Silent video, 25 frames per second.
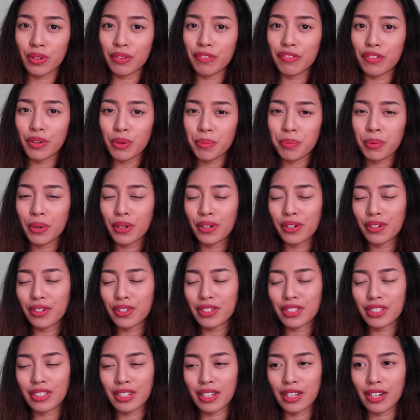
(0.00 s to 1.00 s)
a few
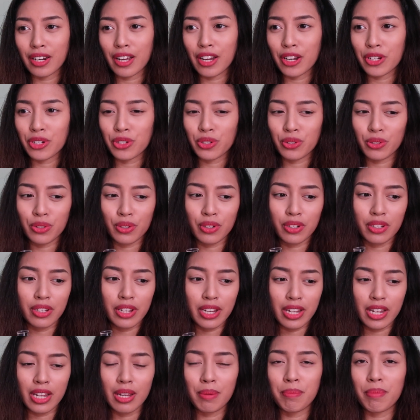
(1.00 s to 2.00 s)
products that I should
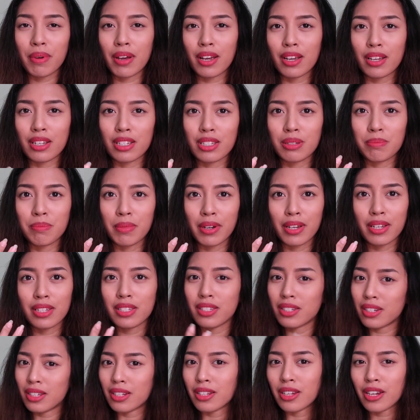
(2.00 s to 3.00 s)
keep as my
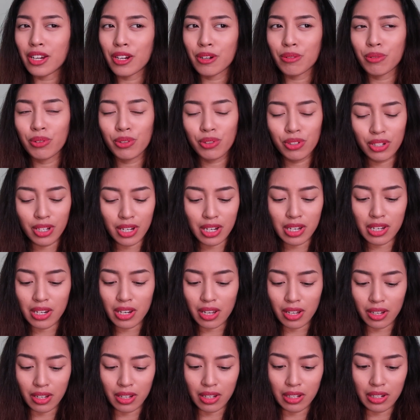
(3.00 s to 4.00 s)
skincare routine
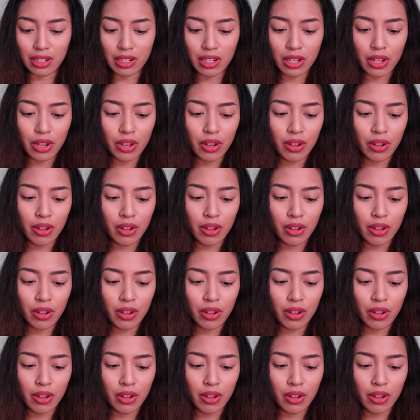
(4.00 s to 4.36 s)
and